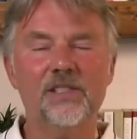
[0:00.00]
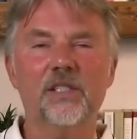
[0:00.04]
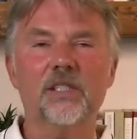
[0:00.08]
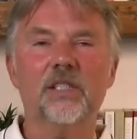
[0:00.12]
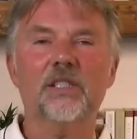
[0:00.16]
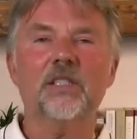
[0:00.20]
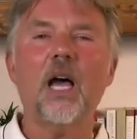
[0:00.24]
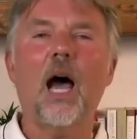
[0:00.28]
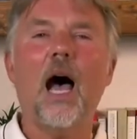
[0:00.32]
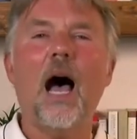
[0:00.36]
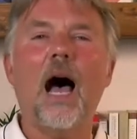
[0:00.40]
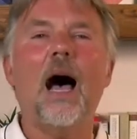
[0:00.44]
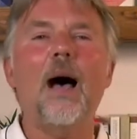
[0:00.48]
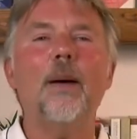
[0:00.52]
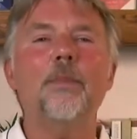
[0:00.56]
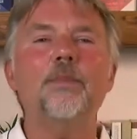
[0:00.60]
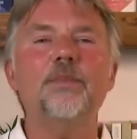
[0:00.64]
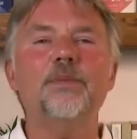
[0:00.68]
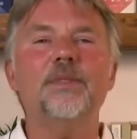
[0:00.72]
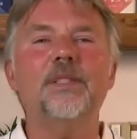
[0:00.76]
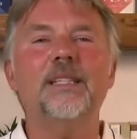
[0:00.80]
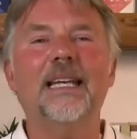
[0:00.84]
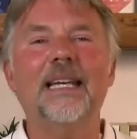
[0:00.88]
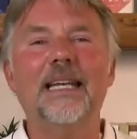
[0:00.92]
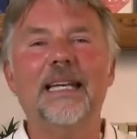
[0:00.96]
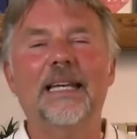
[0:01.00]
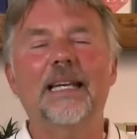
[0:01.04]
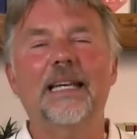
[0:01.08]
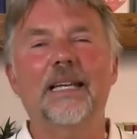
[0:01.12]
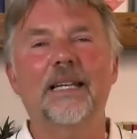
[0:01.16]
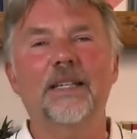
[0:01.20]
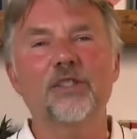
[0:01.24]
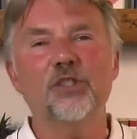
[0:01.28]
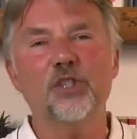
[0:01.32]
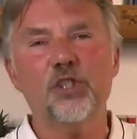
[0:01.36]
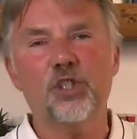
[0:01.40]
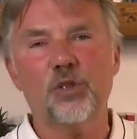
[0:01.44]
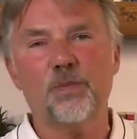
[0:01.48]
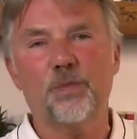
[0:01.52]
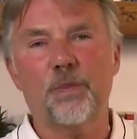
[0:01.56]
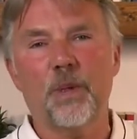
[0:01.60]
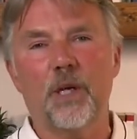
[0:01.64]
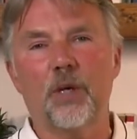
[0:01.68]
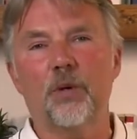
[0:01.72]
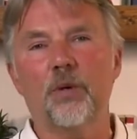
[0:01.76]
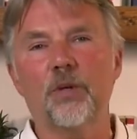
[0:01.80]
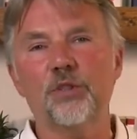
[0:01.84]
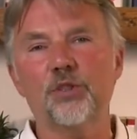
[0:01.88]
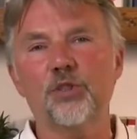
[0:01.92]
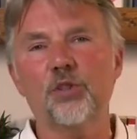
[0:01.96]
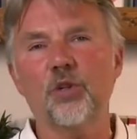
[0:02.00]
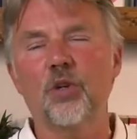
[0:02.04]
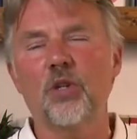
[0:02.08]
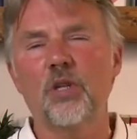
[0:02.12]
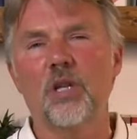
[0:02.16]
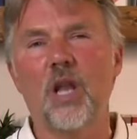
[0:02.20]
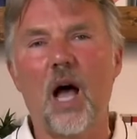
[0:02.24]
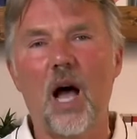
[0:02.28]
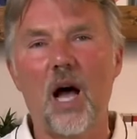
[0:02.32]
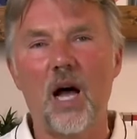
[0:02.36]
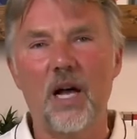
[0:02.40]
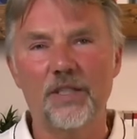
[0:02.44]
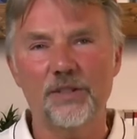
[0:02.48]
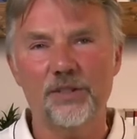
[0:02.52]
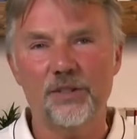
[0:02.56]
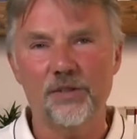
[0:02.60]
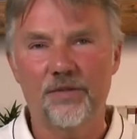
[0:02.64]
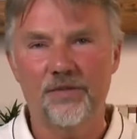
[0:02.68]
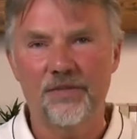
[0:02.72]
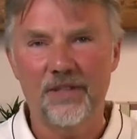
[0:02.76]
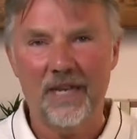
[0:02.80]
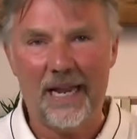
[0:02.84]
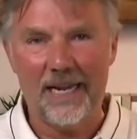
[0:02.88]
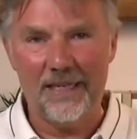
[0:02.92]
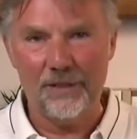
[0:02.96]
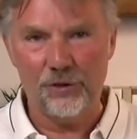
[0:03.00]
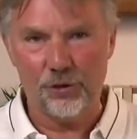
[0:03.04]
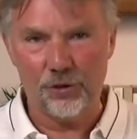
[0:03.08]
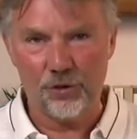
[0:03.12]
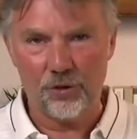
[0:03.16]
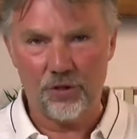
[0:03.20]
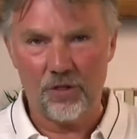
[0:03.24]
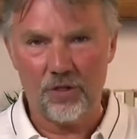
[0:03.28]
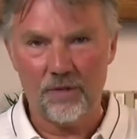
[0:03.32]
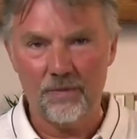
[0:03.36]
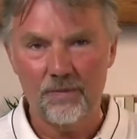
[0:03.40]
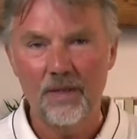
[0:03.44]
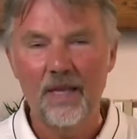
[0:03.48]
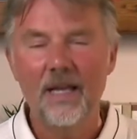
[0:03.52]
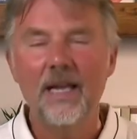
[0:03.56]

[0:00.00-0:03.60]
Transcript: the top 10 spiritual laws of nature.